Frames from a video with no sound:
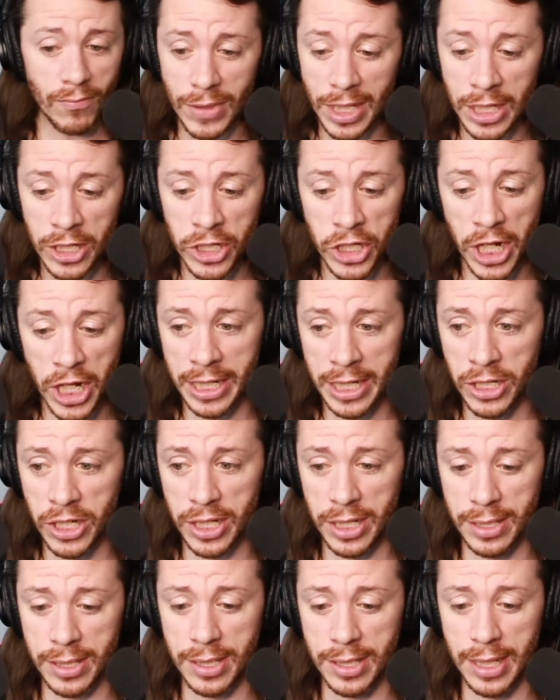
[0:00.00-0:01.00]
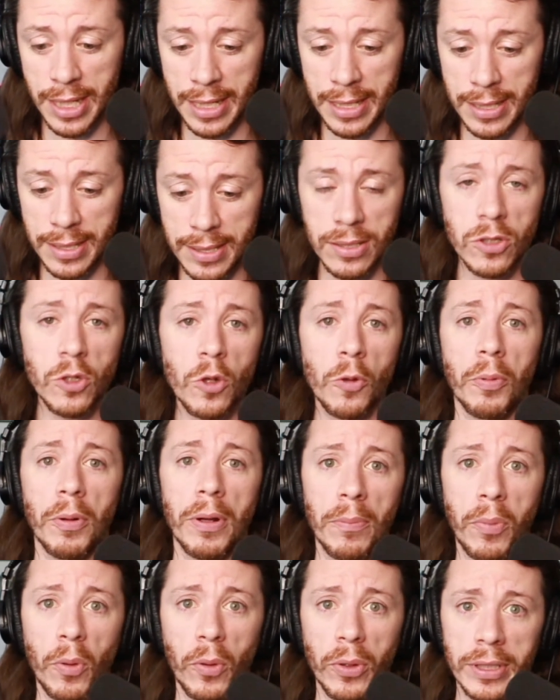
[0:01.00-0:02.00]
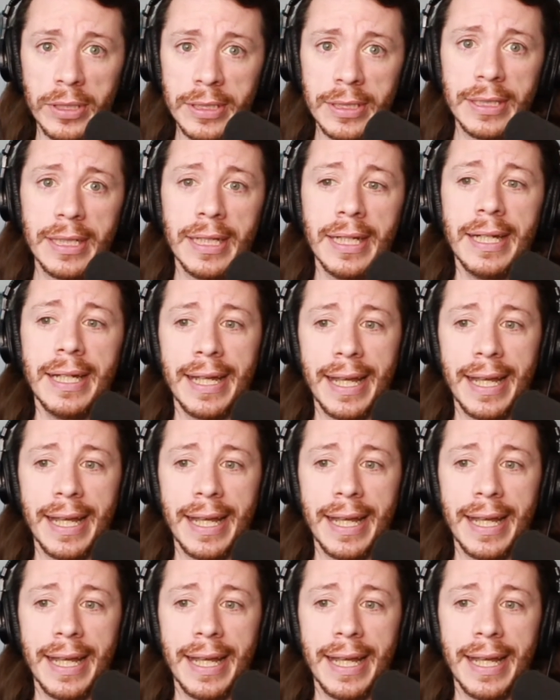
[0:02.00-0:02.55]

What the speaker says: Change is super important.